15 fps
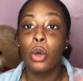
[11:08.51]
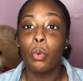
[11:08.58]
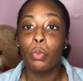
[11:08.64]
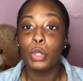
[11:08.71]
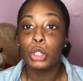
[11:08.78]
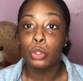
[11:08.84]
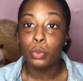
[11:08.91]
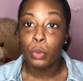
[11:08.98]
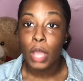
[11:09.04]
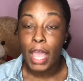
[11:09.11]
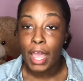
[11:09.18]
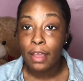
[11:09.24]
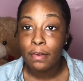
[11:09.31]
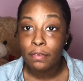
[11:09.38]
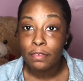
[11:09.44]
When you
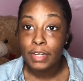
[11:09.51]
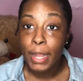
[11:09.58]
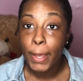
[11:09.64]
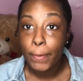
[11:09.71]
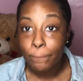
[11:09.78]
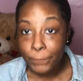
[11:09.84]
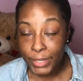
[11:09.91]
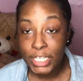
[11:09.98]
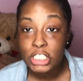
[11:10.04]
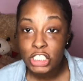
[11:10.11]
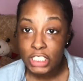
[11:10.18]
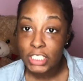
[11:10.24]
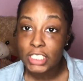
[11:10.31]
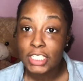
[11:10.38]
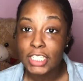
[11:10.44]
have that budget,